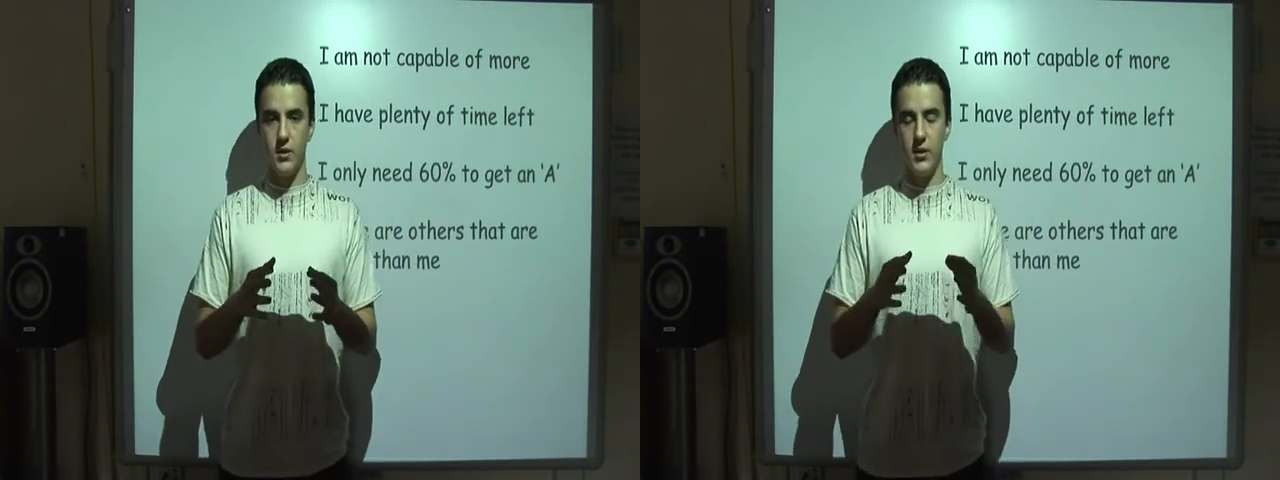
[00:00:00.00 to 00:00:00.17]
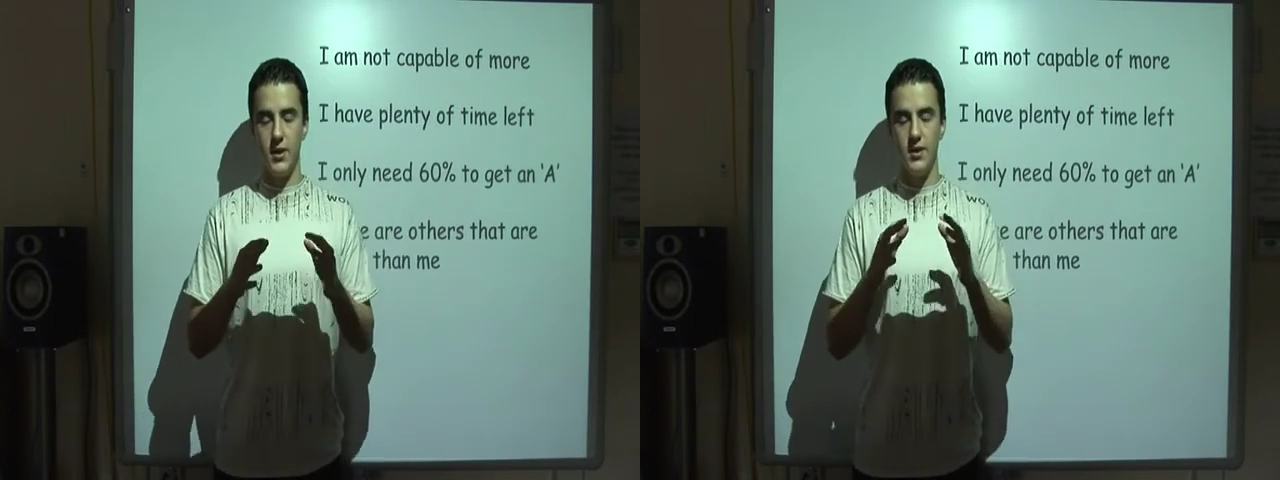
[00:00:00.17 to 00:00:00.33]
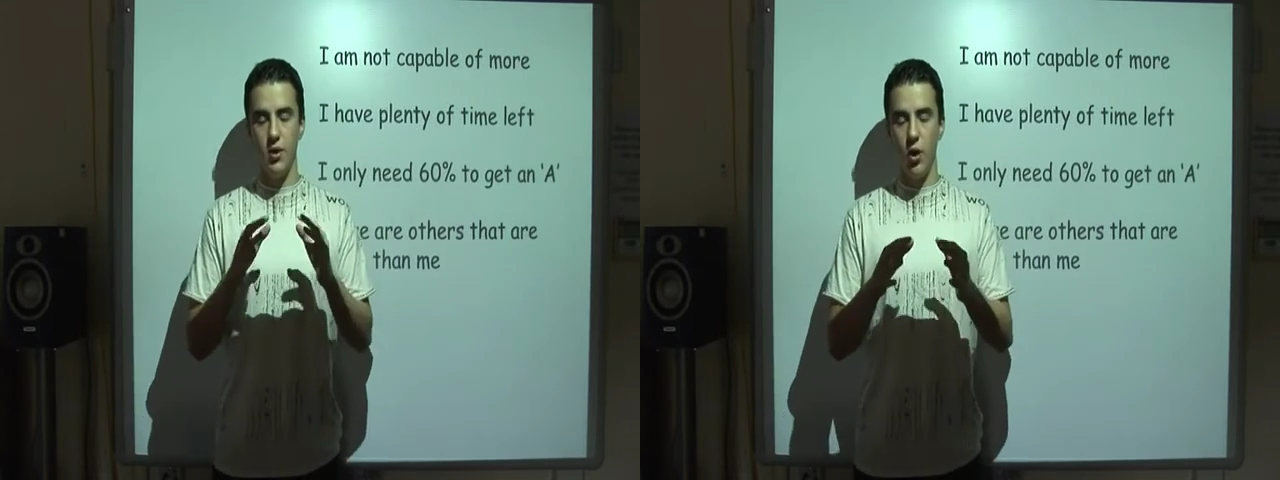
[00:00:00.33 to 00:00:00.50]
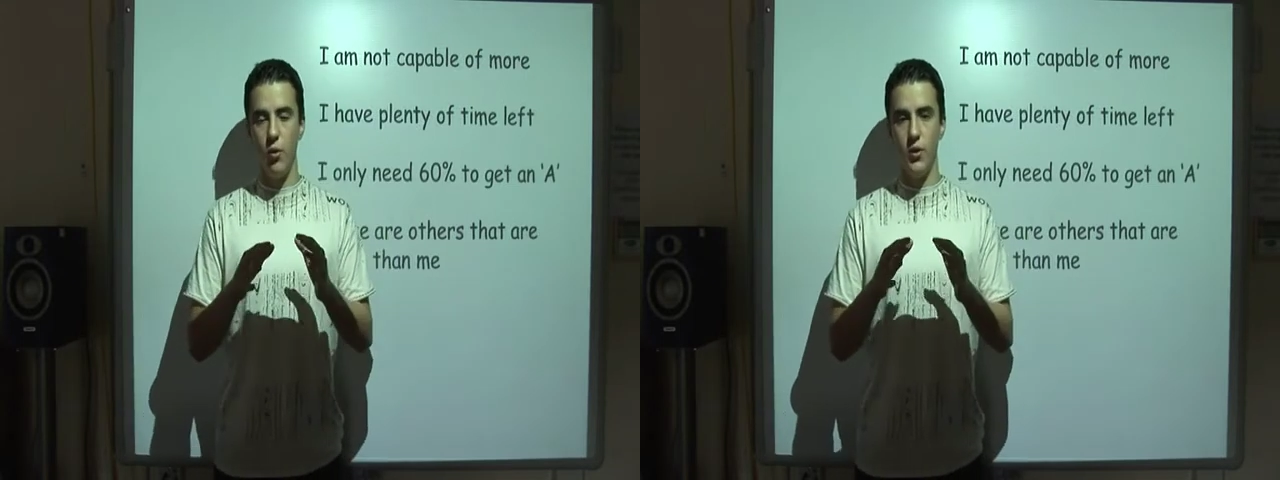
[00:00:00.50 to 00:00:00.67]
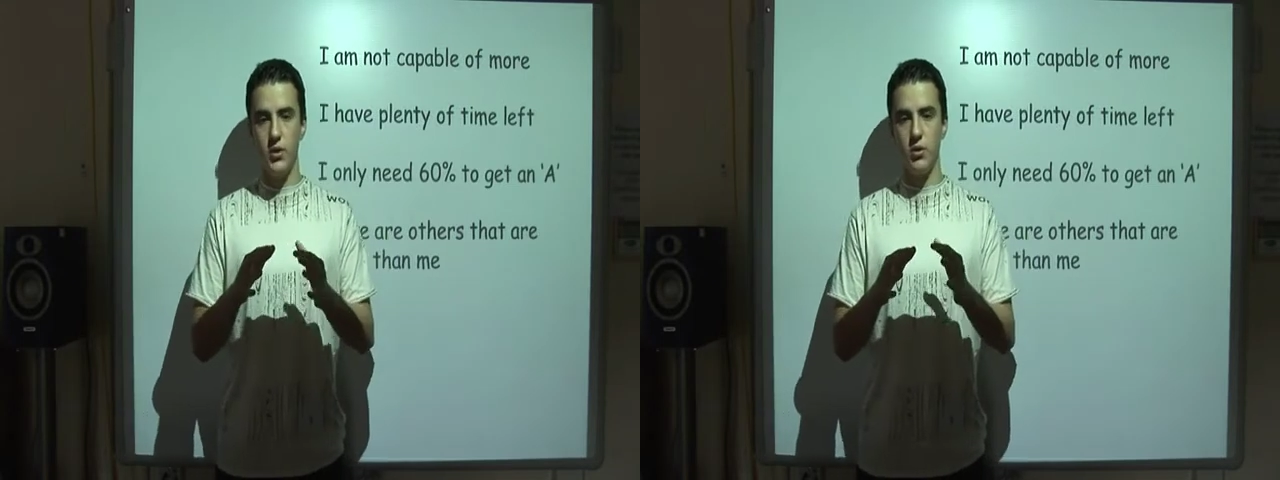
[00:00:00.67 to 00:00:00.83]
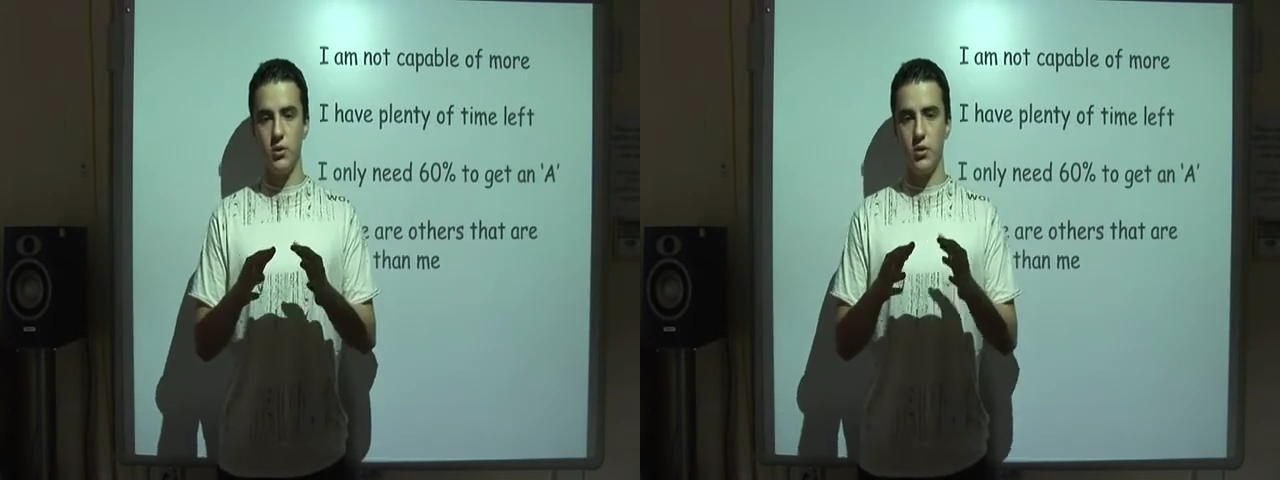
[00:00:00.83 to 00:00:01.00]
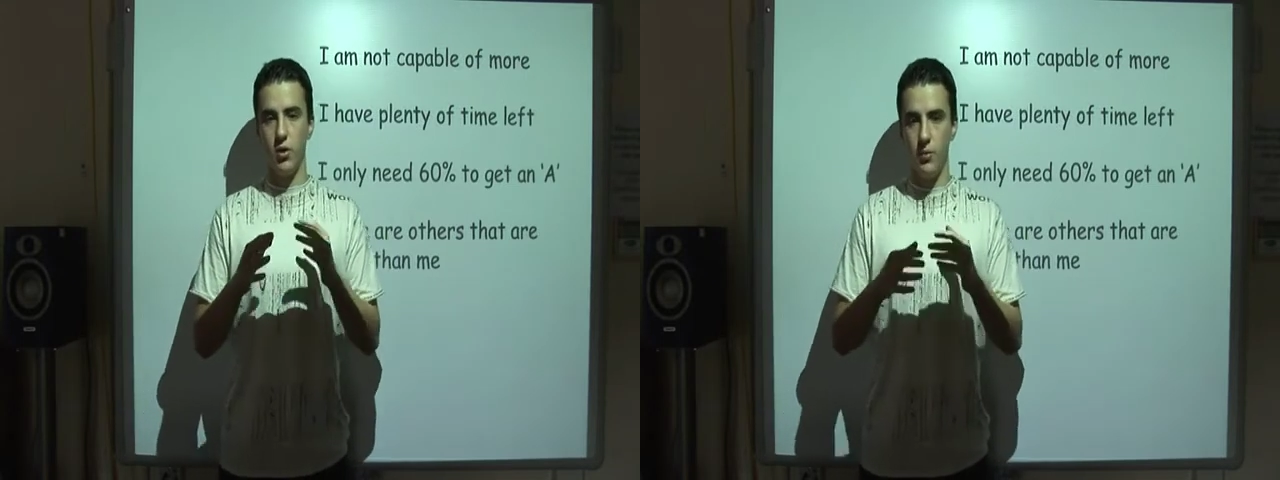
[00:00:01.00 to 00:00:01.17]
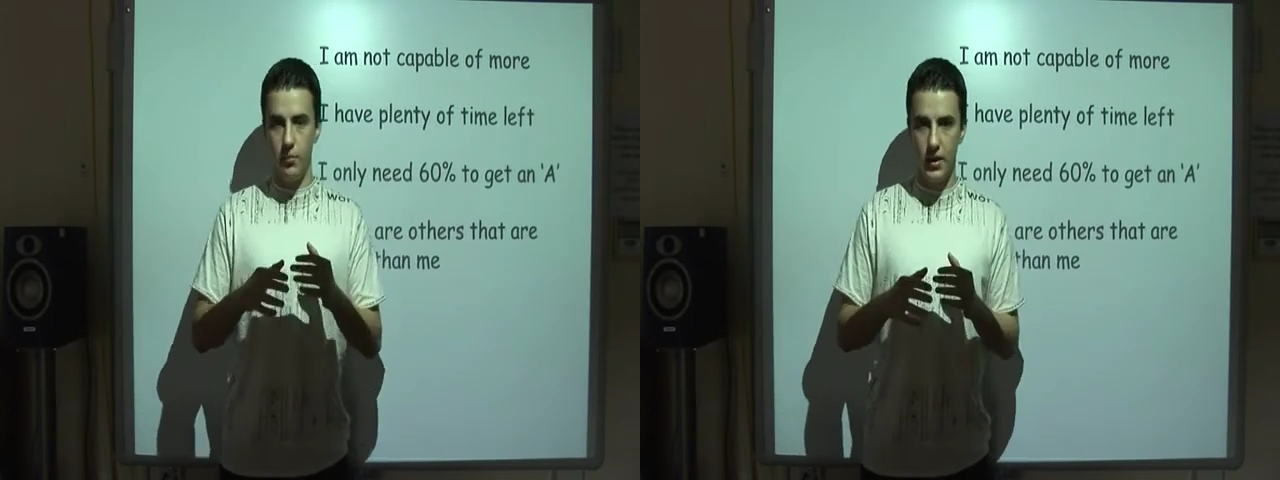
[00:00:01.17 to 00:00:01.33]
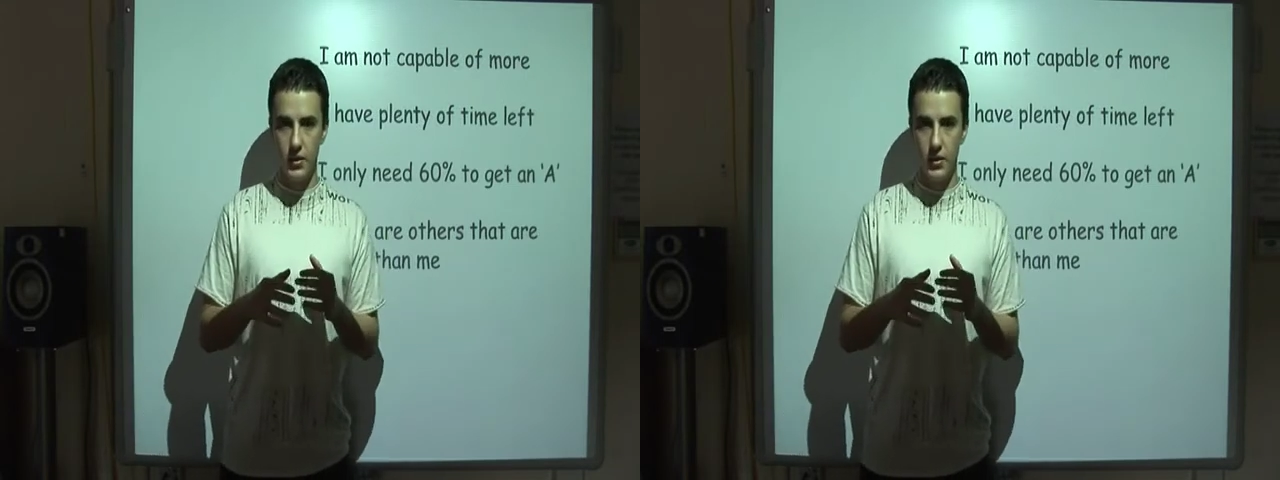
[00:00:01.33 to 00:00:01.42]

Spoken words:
It's always good to compare